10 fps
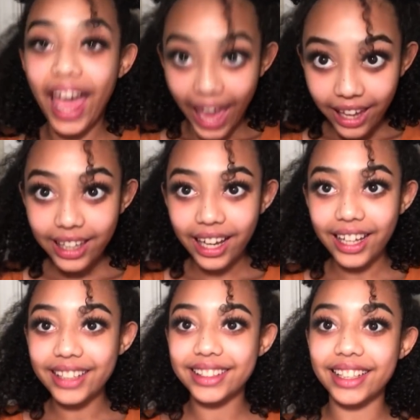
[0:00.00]
Hey
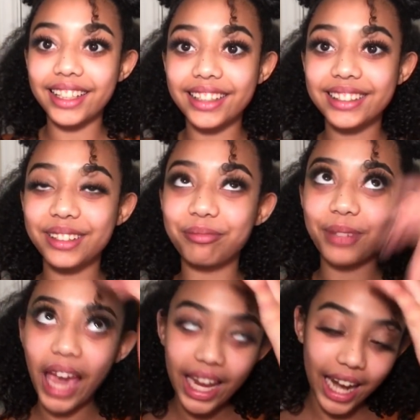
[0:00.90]
guys, it's
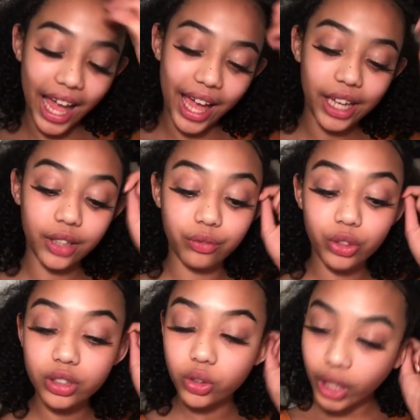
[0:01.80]
Miala, and
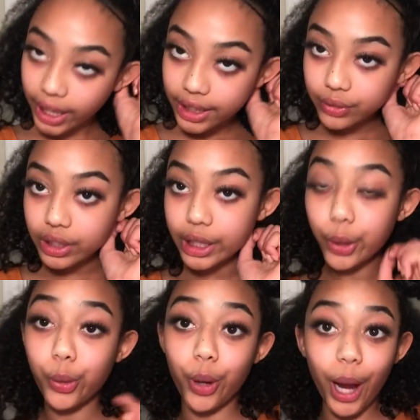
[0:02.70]
for today's
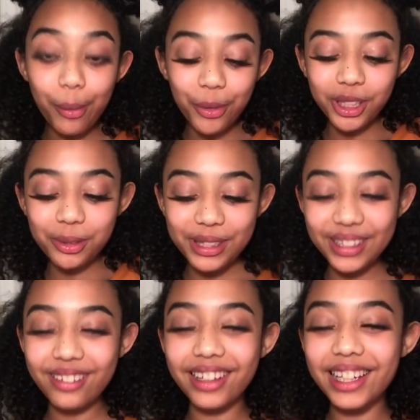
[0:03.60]
video, I'm going to be
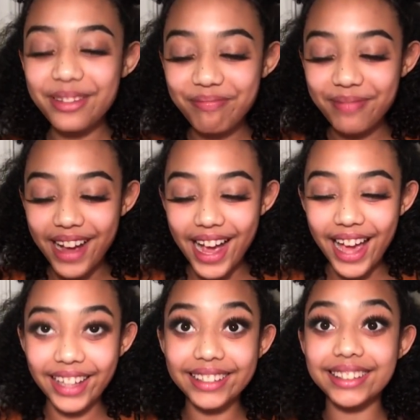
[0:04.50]
doing
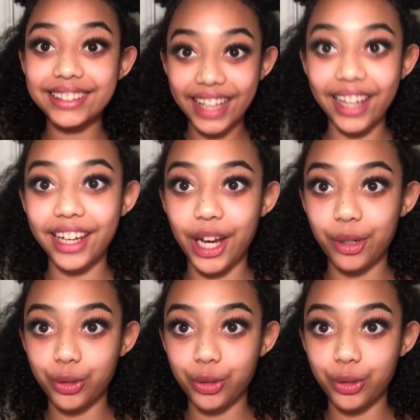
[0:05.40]
my skincare